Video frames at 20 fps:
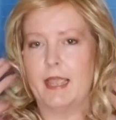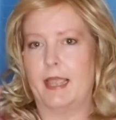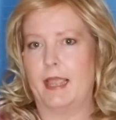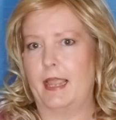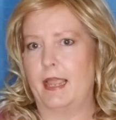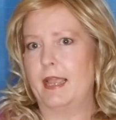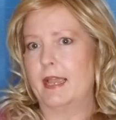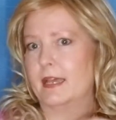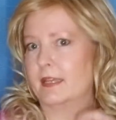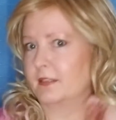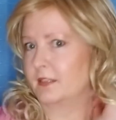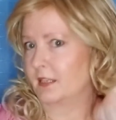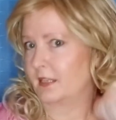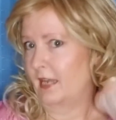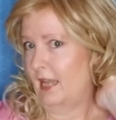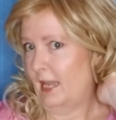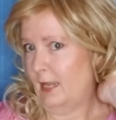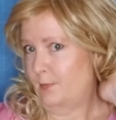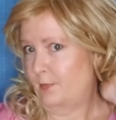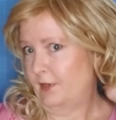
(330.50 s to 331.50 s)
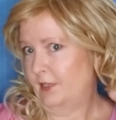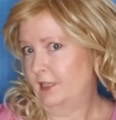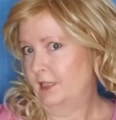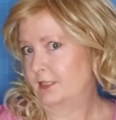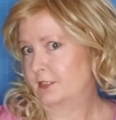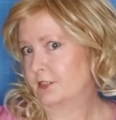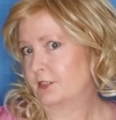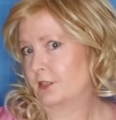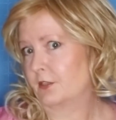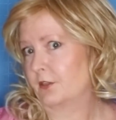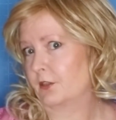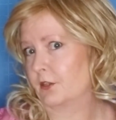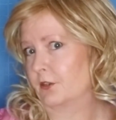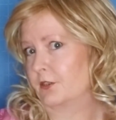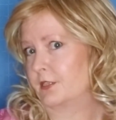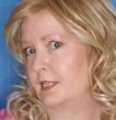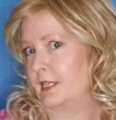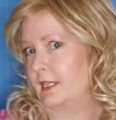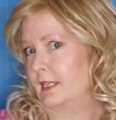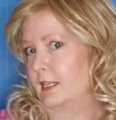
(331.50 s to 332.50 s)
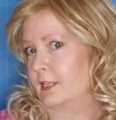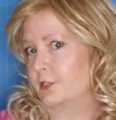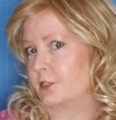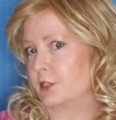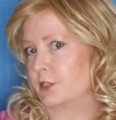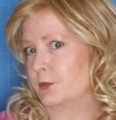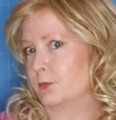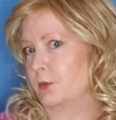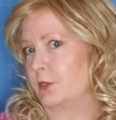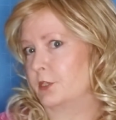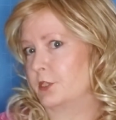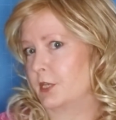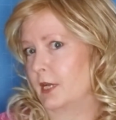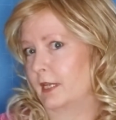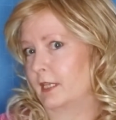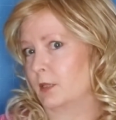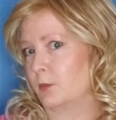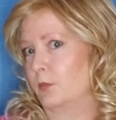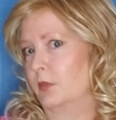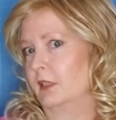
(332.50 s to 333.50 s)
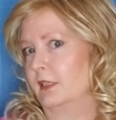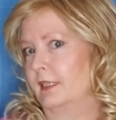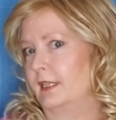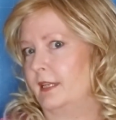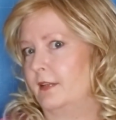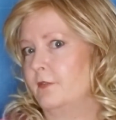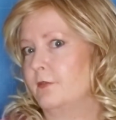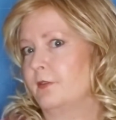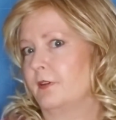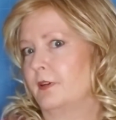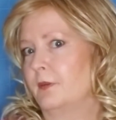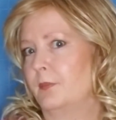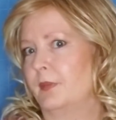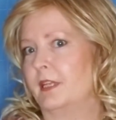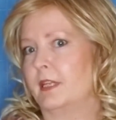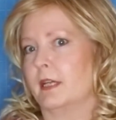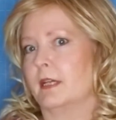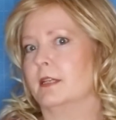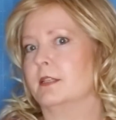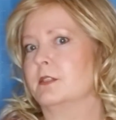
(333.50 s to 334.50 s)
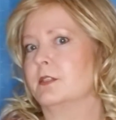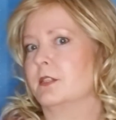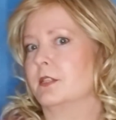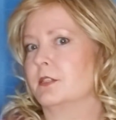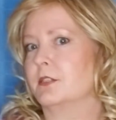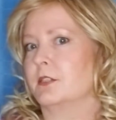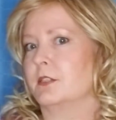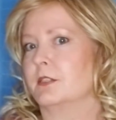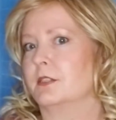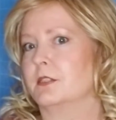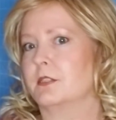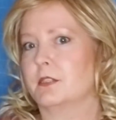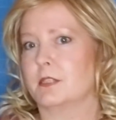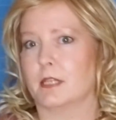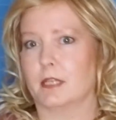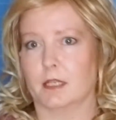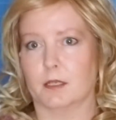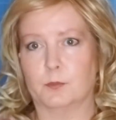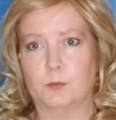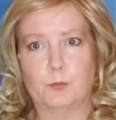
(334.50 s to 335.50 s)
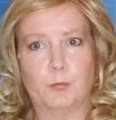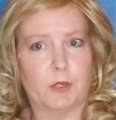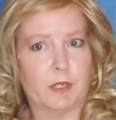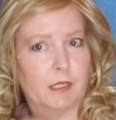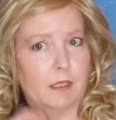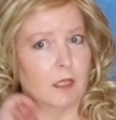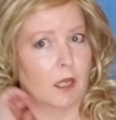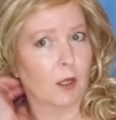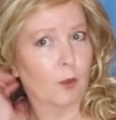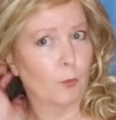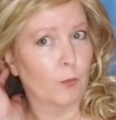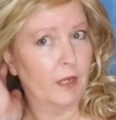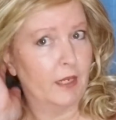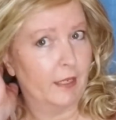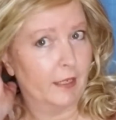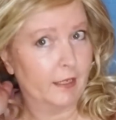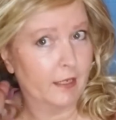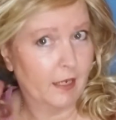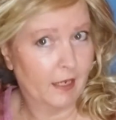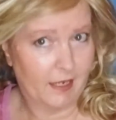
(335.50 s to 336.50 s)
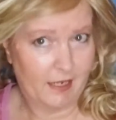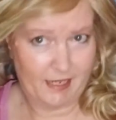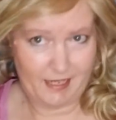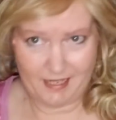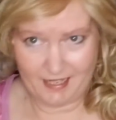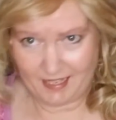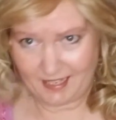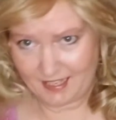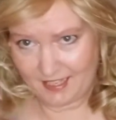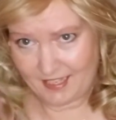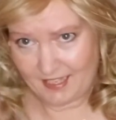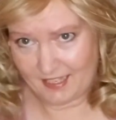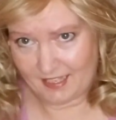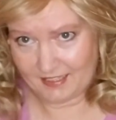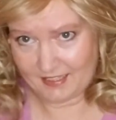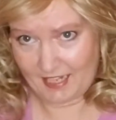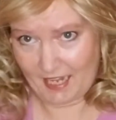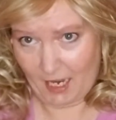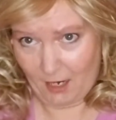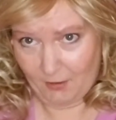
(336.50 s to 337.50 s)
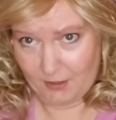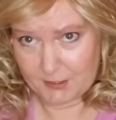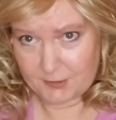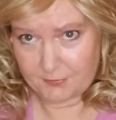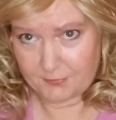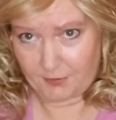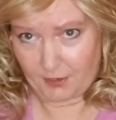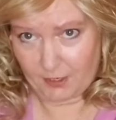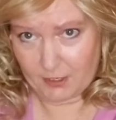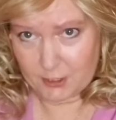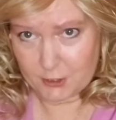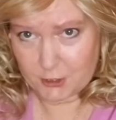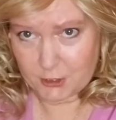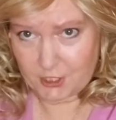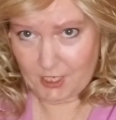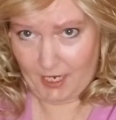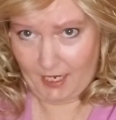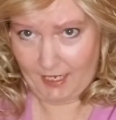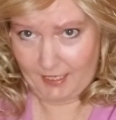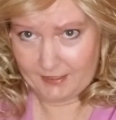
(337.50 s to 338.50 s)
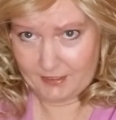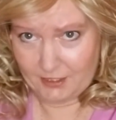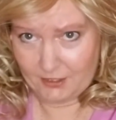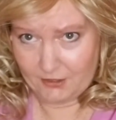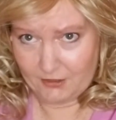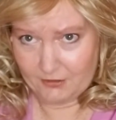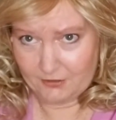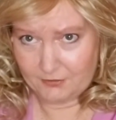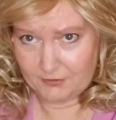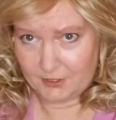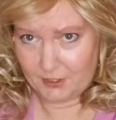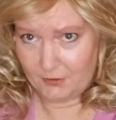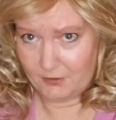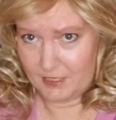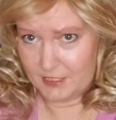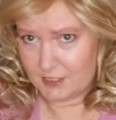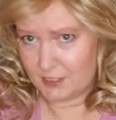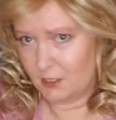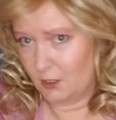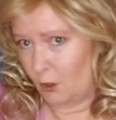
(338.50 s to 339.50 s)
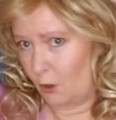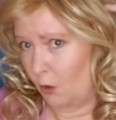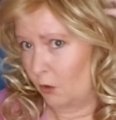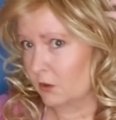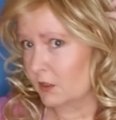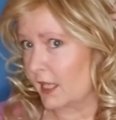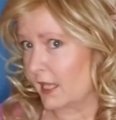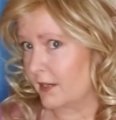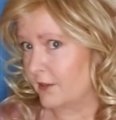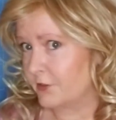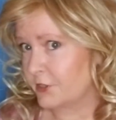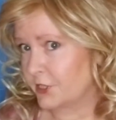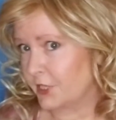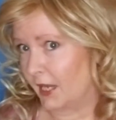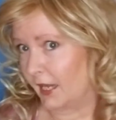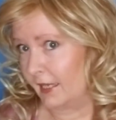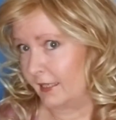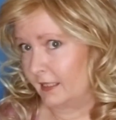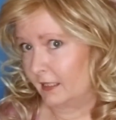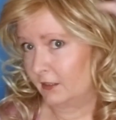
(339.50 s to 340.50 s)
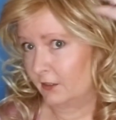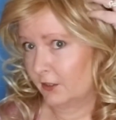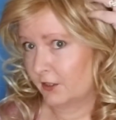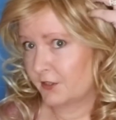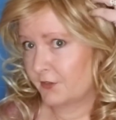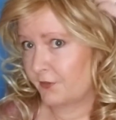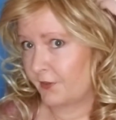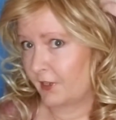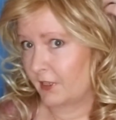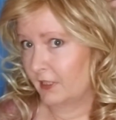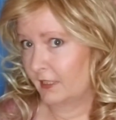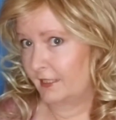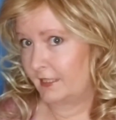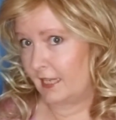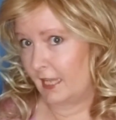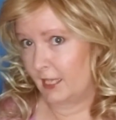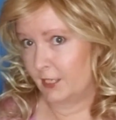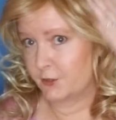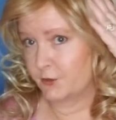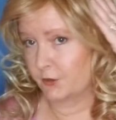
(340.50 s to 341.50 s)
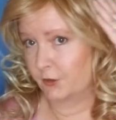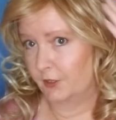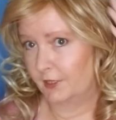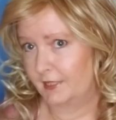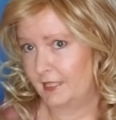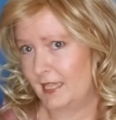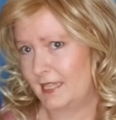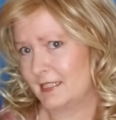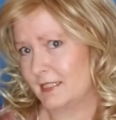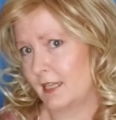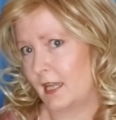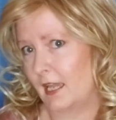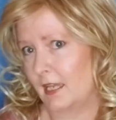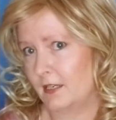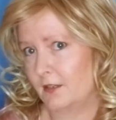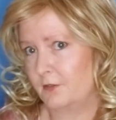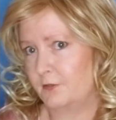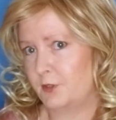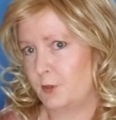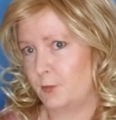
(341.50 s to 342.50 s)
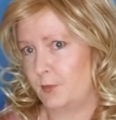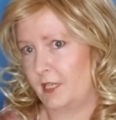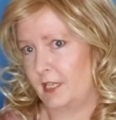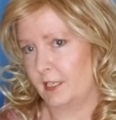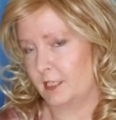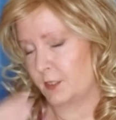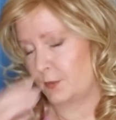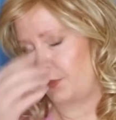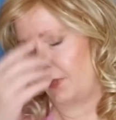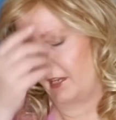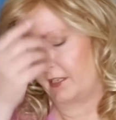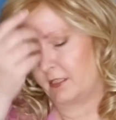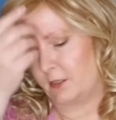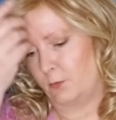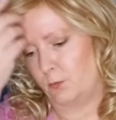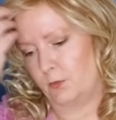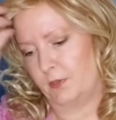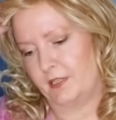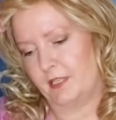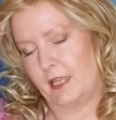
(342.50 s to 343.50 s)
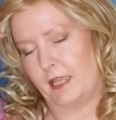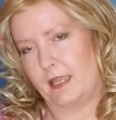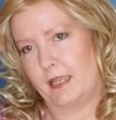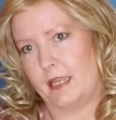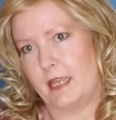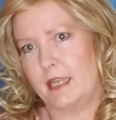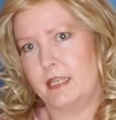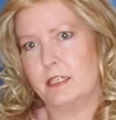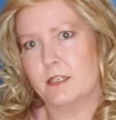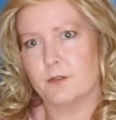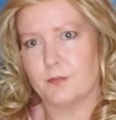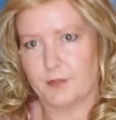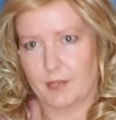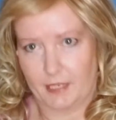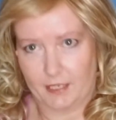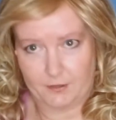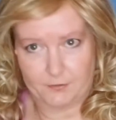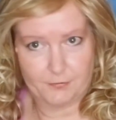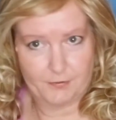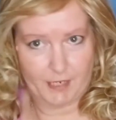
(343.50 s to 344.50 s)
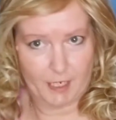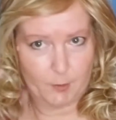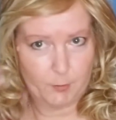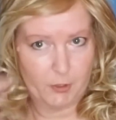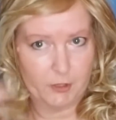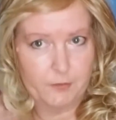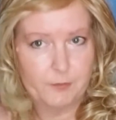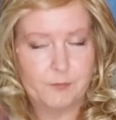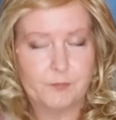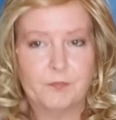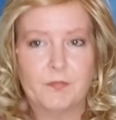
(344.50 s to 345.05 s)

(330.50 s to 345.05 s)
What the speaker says: And the nape is 13 inches, which I can believe because this is a pretty long wig. Now, as far as shine, there isn't a whole lot of shine. It looks fairly natural, and that's kind of to be expected with a heat-defiant fiber.